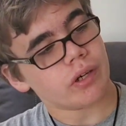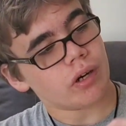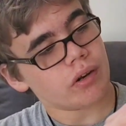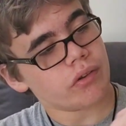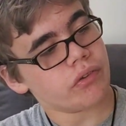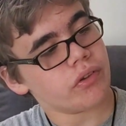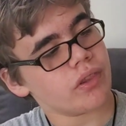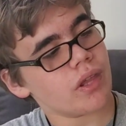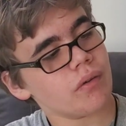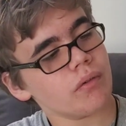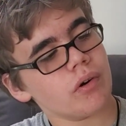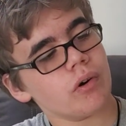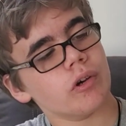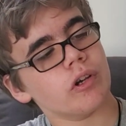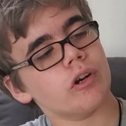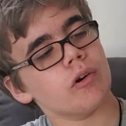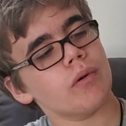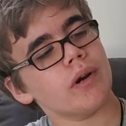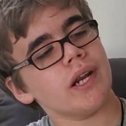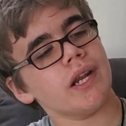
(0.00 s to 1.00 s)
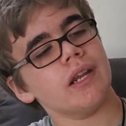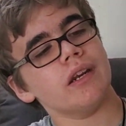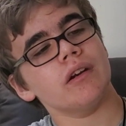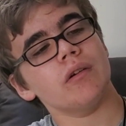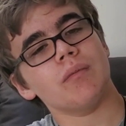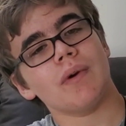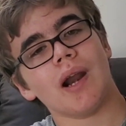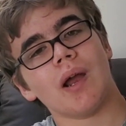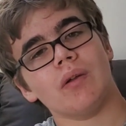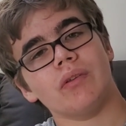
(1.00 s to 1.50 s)
You see that little green
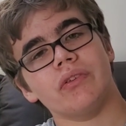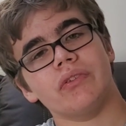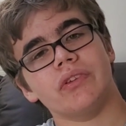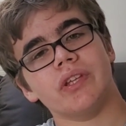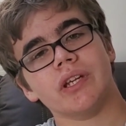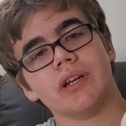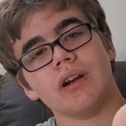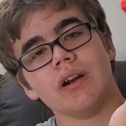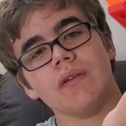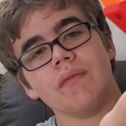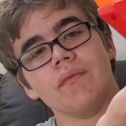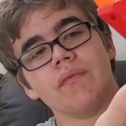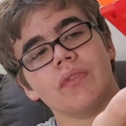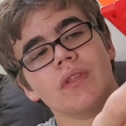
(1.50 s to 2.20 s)
round sticker?